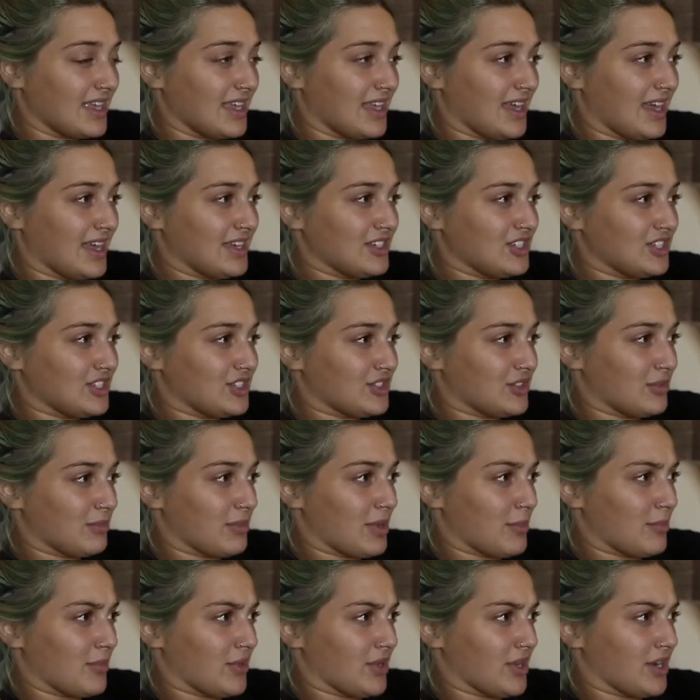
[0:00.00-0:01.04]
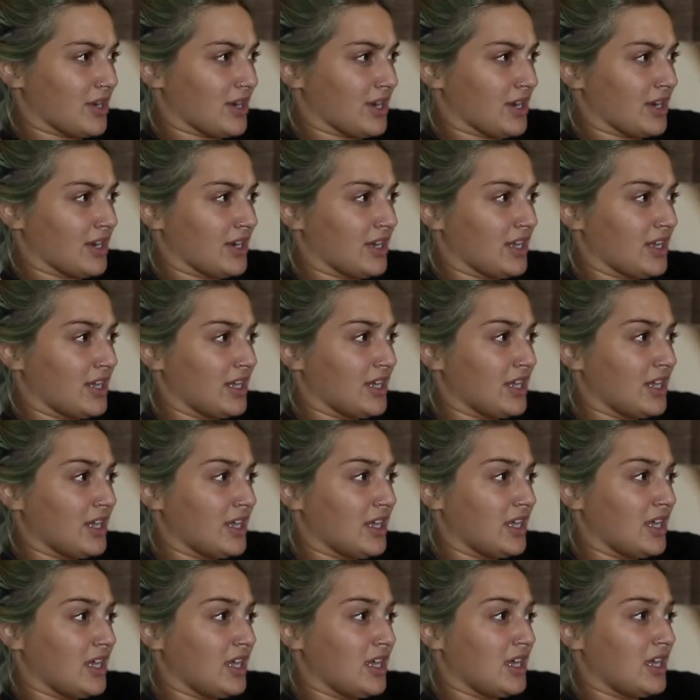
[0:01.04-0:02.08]
I just remember
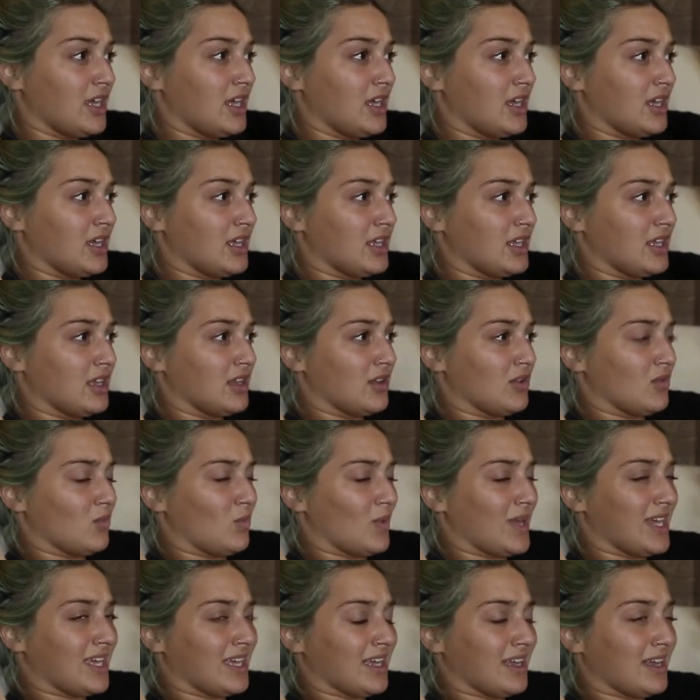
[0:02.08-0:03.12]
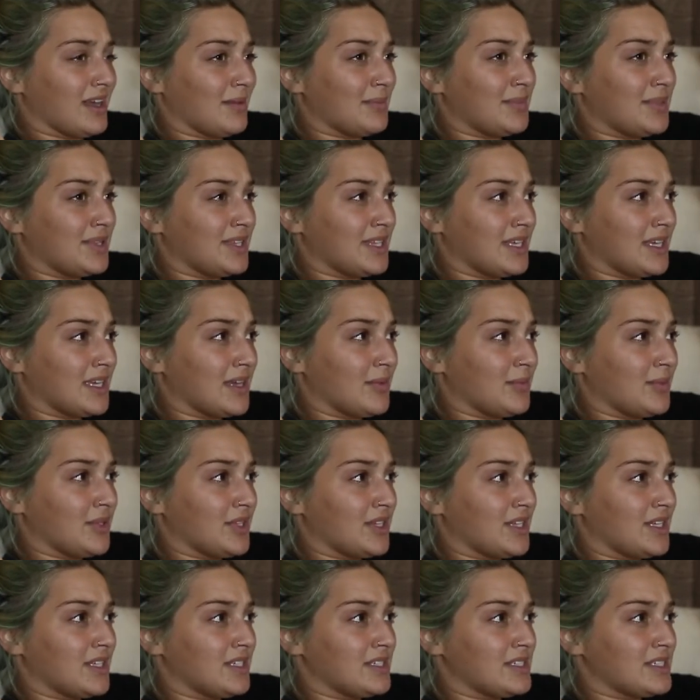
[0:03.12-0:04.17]
waking up in the
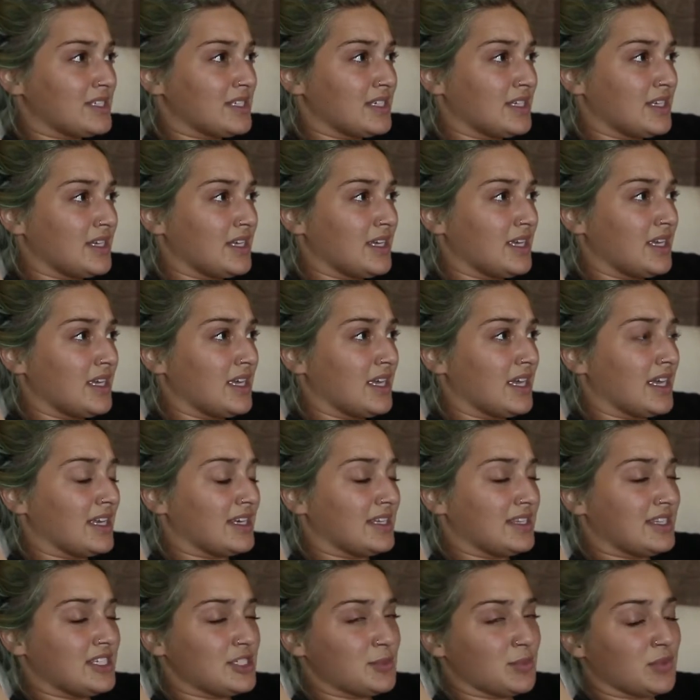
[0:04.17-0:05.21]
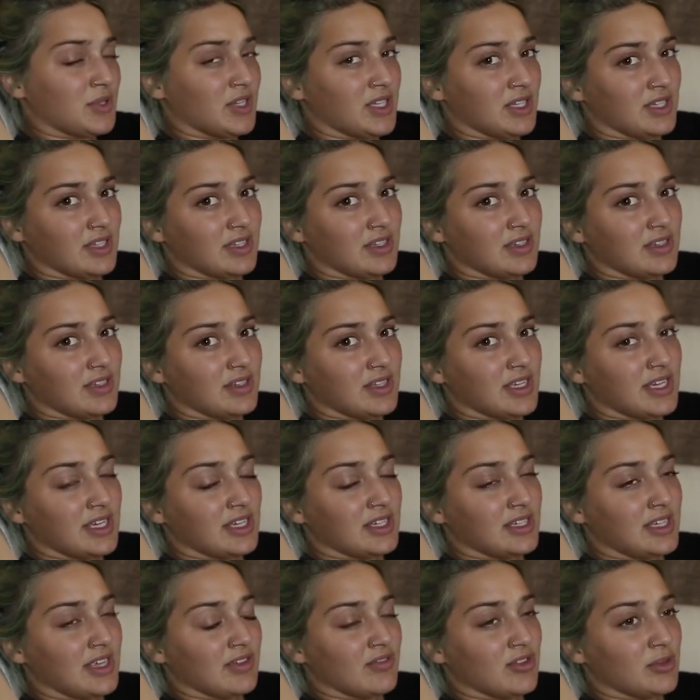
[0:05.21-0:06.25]
ambulance, and at this point, they
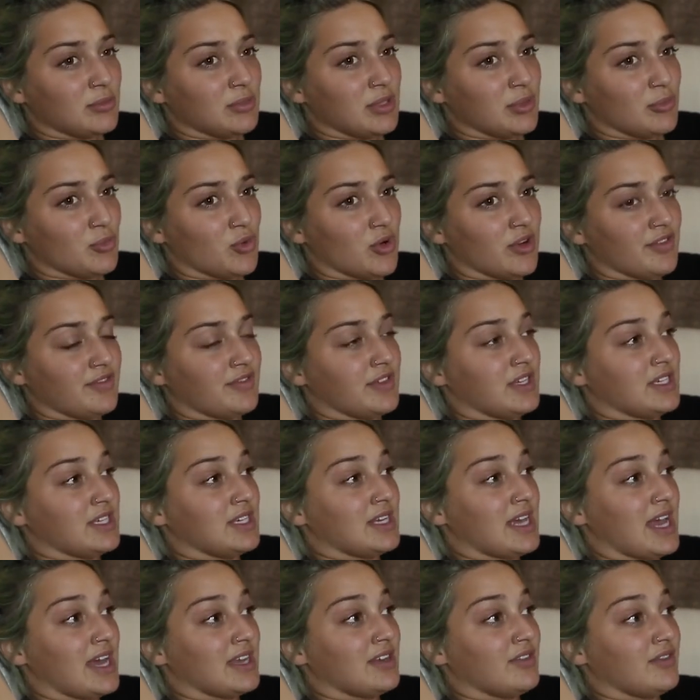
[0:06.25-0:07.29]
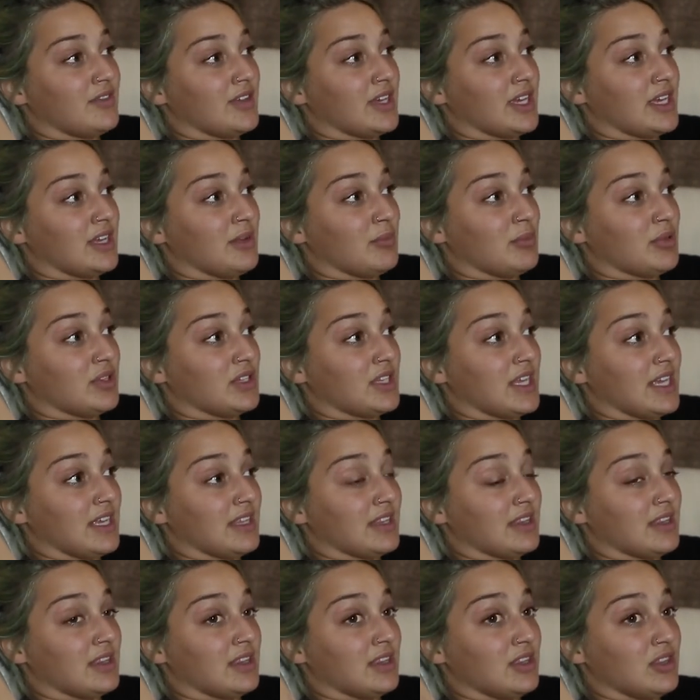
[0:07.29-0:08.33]
had given me morphine and Ativan, but,
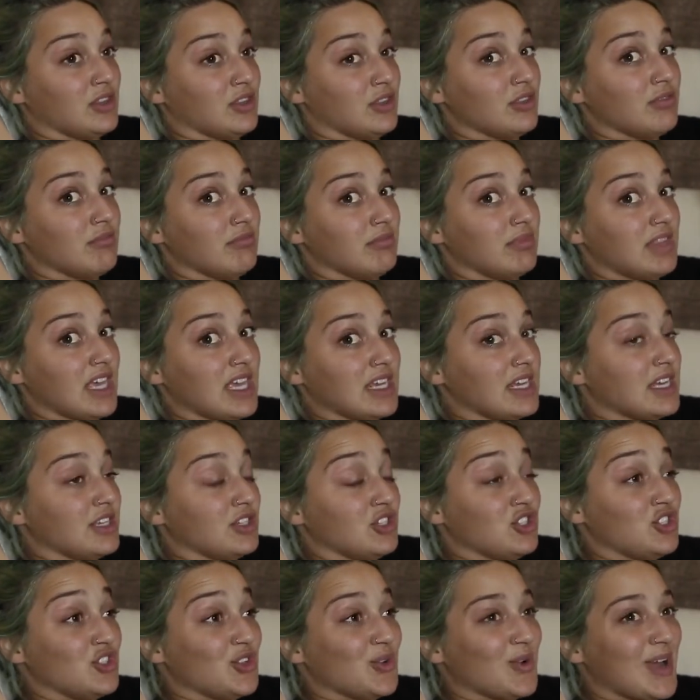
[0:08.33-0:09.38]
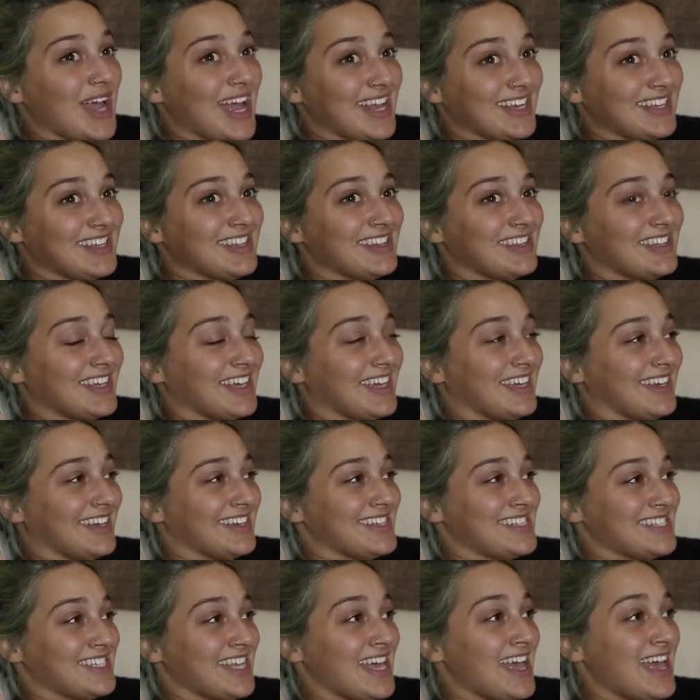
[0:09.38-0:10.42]
like, they didn't do anything,
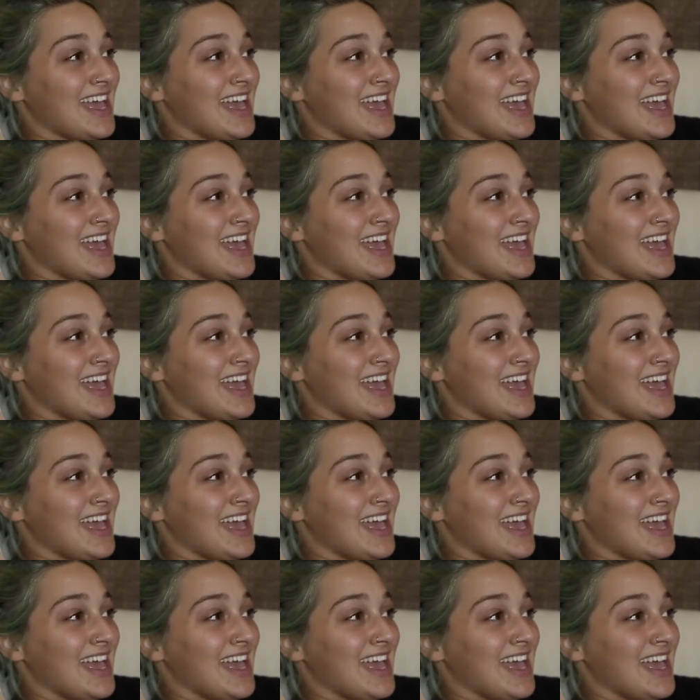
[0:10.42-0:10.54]
because